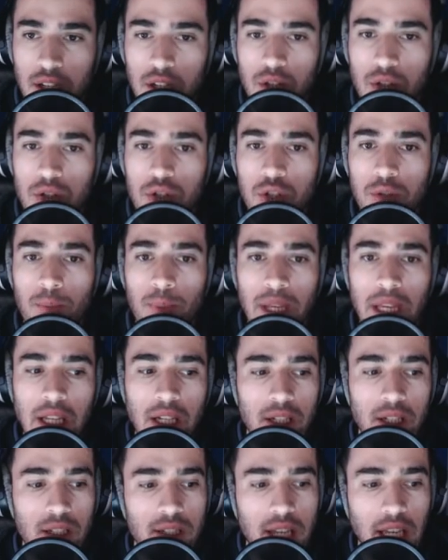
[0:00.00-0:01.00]
You should be
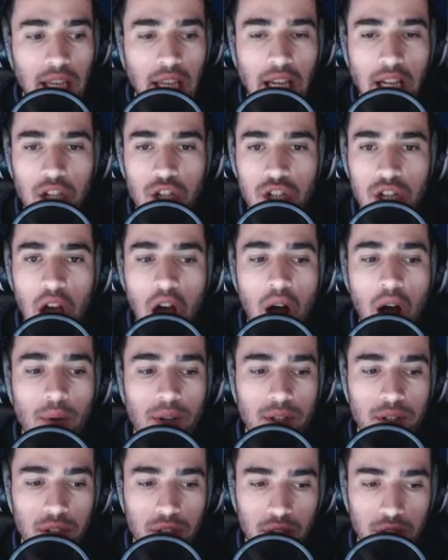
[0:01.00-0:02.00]
taking a
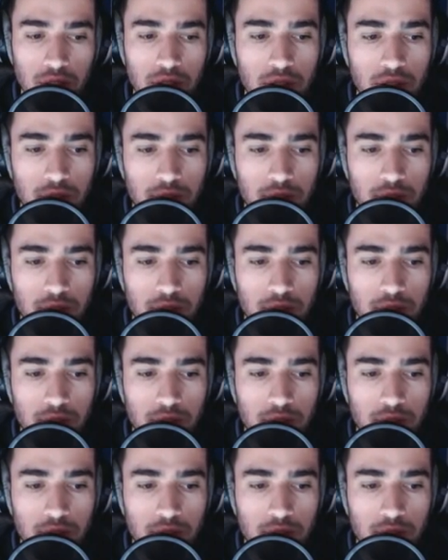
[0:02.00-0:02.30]
shower, dude.